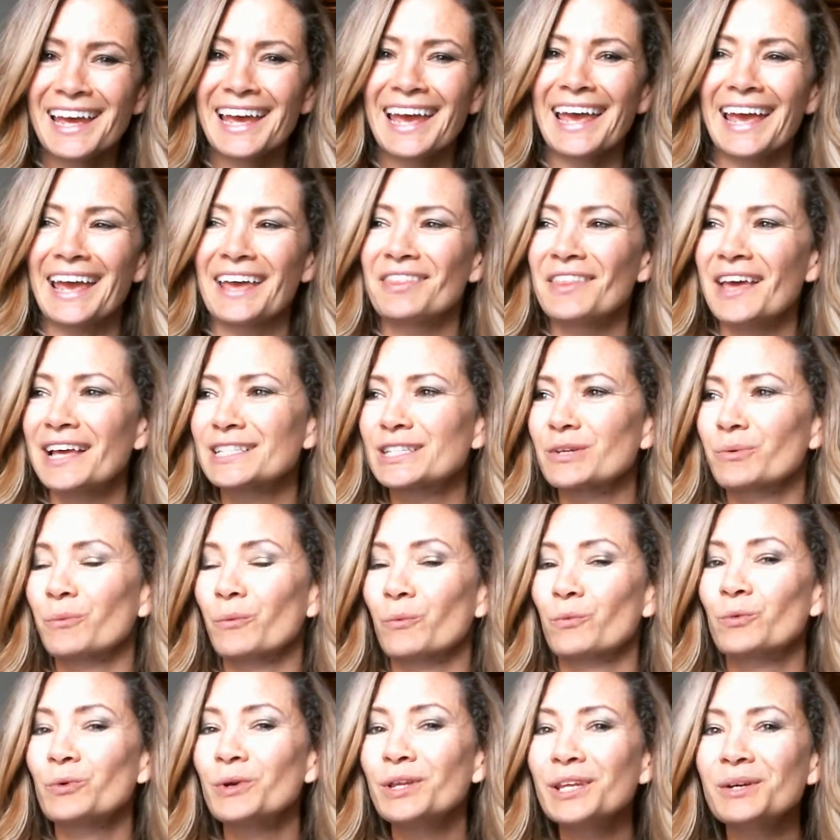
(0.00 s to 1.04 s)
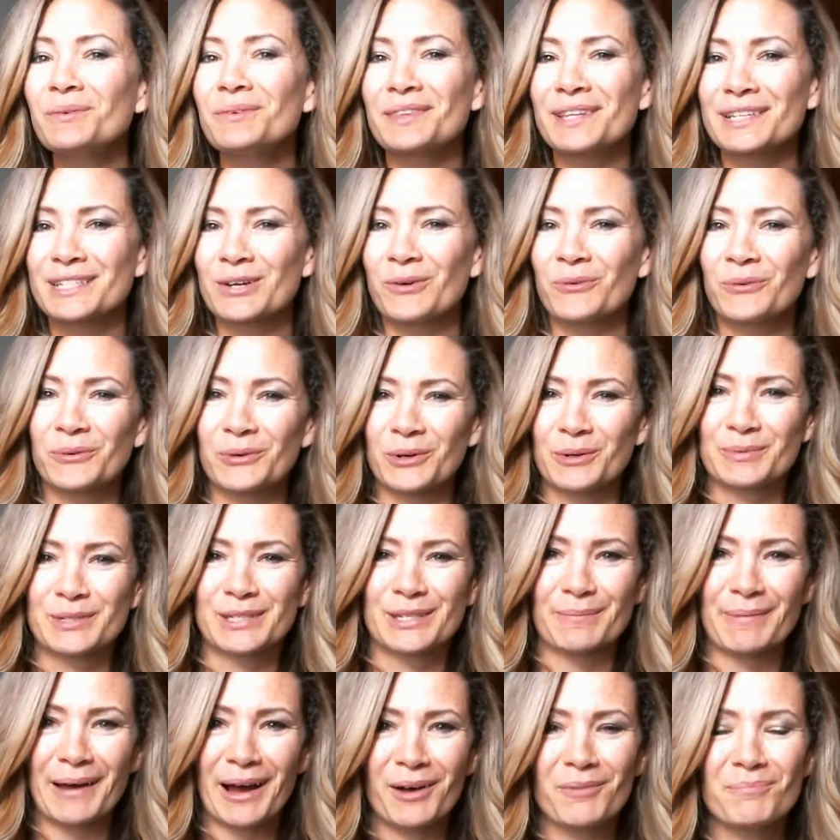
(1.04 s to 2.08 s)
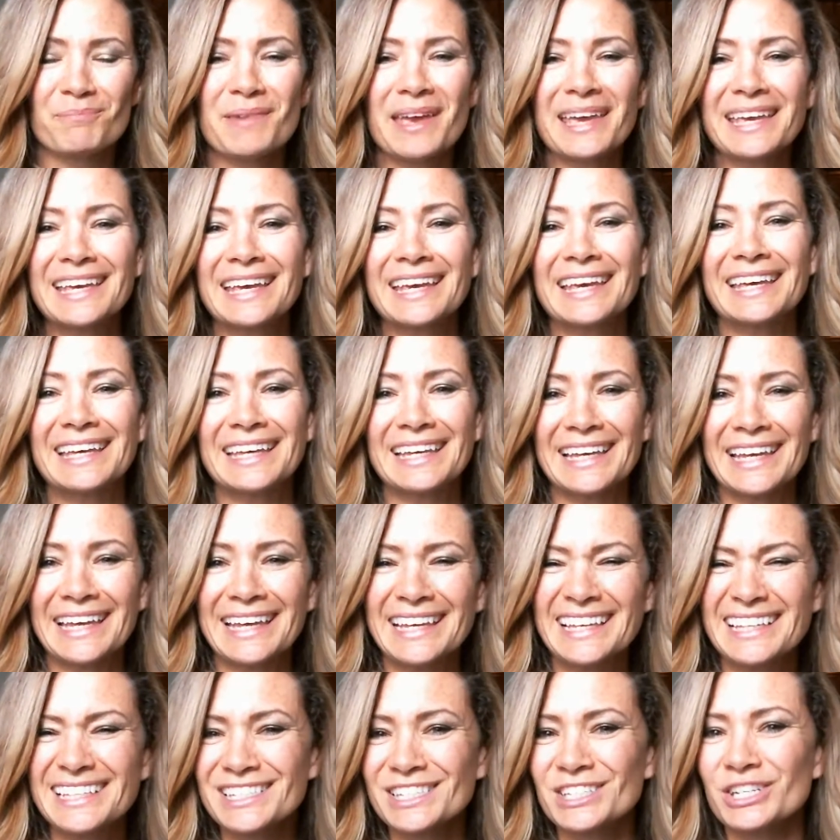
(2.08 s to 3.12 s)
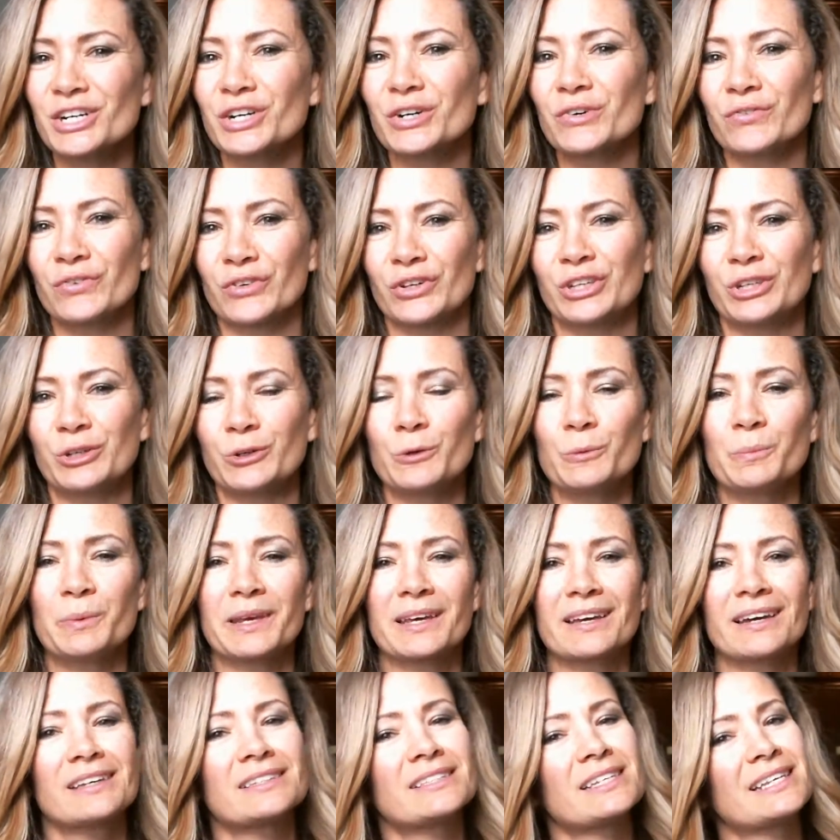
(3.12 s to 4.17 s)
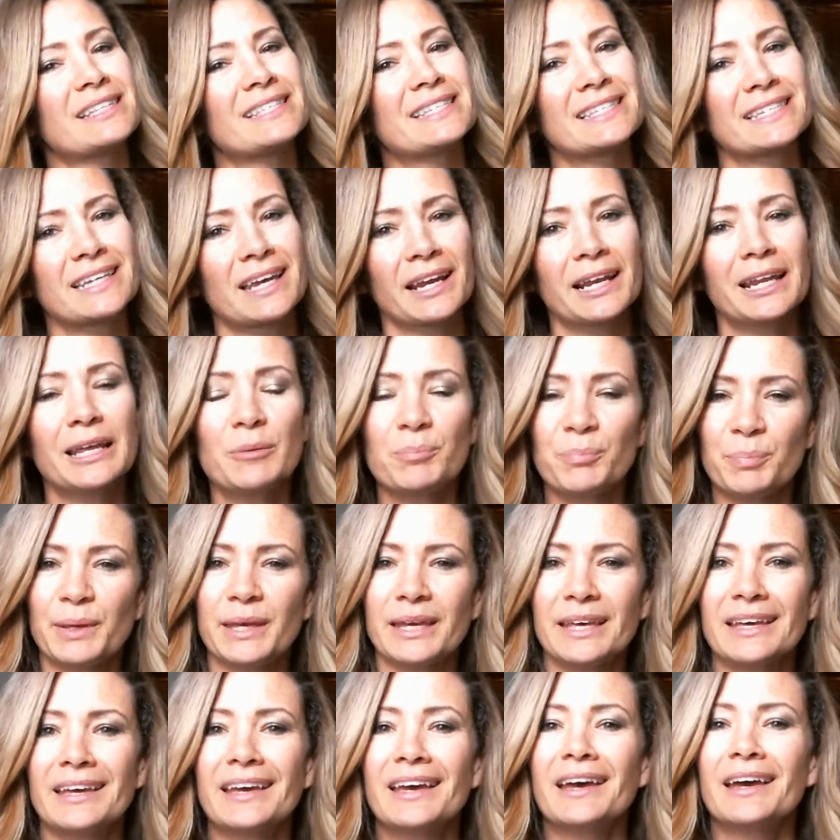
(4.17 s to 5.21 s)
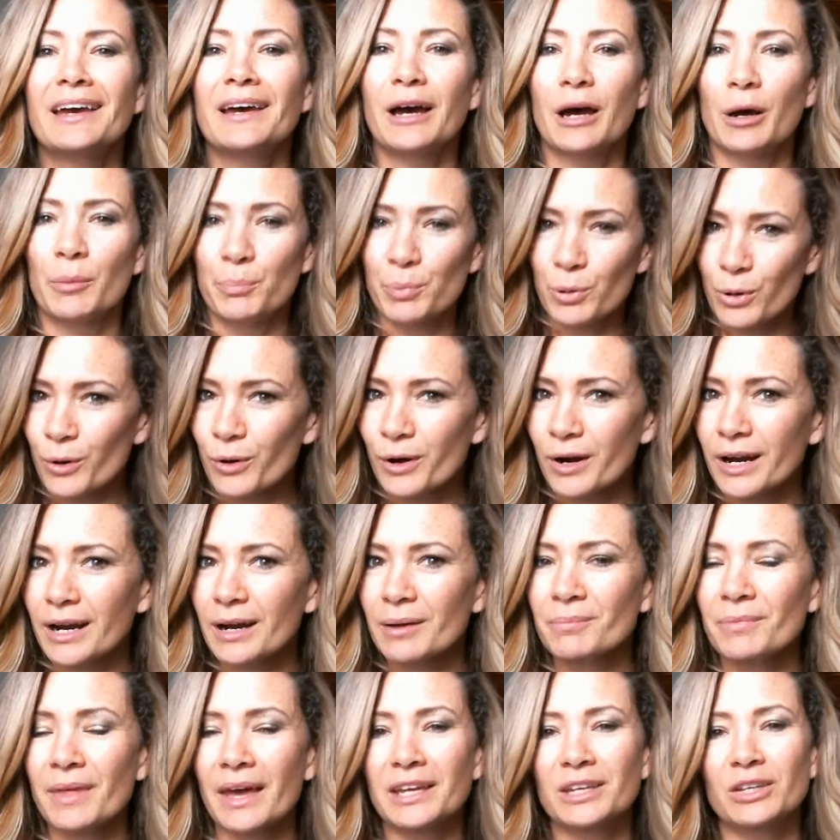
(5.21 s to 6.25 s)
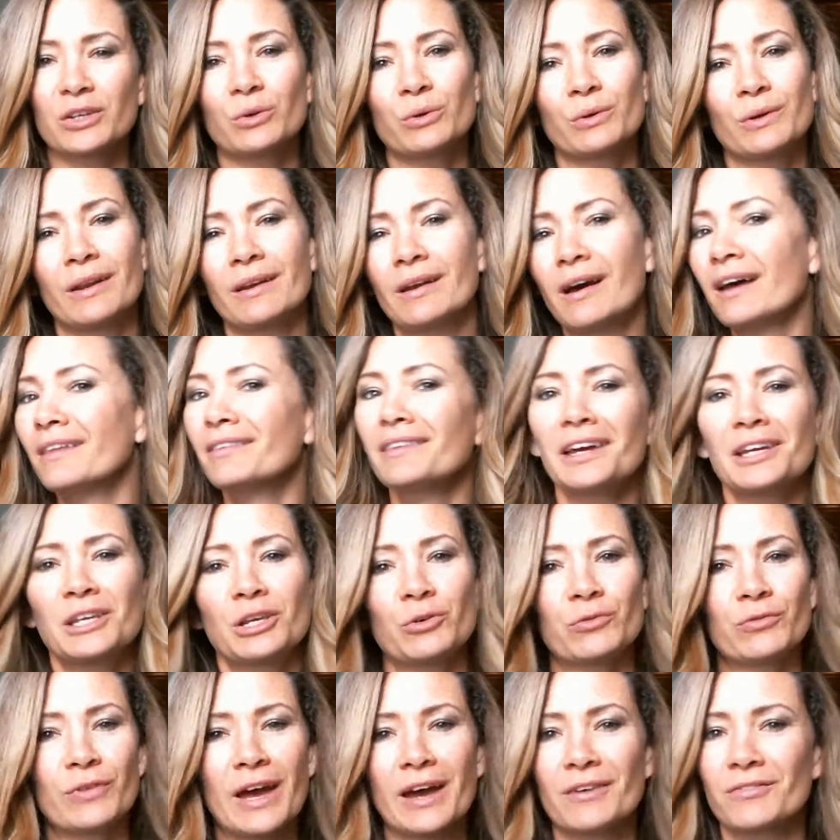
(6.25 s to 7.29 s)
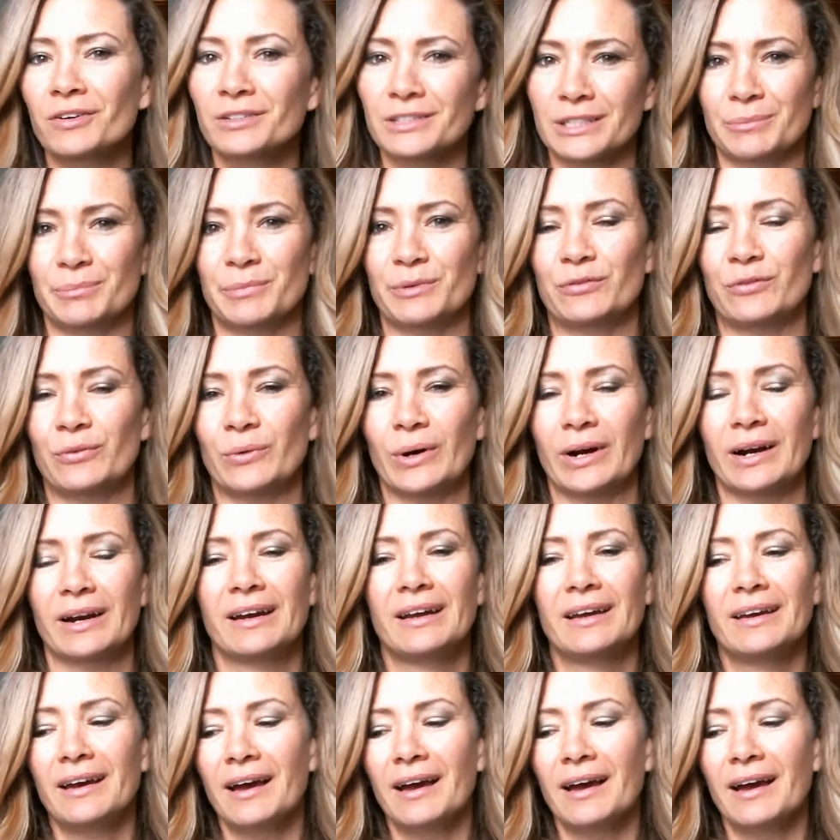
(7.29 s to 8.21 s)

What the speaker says: And that's really what this whole group's about, making it easier for you because it's going to be a program that unlike you've ever done before.